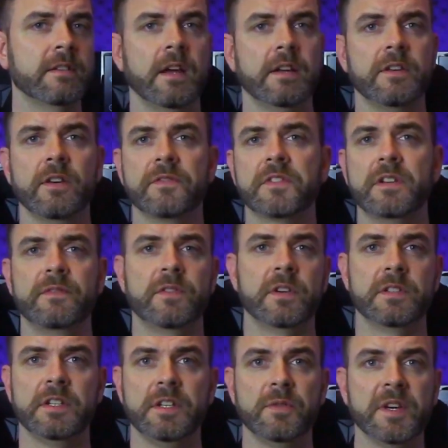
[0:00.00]
You have to
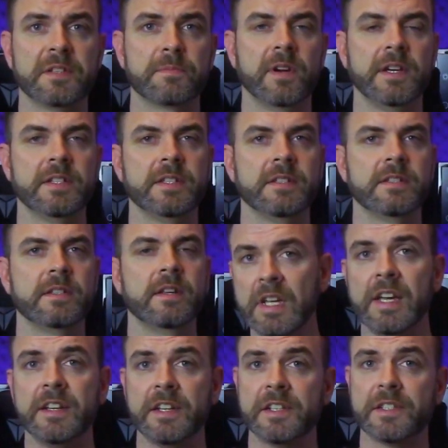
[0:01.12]
convert to US prices,
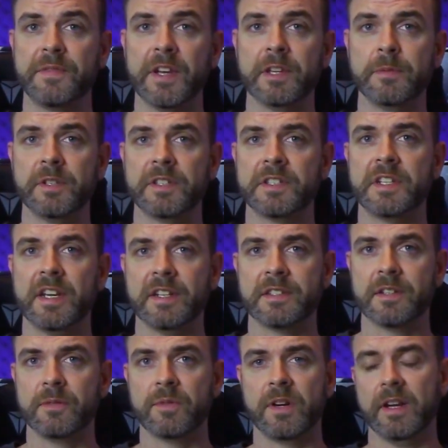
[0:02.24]
and it is available in the States.
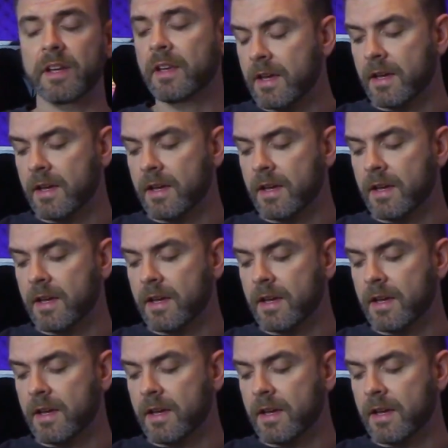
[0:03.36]
Don't worry.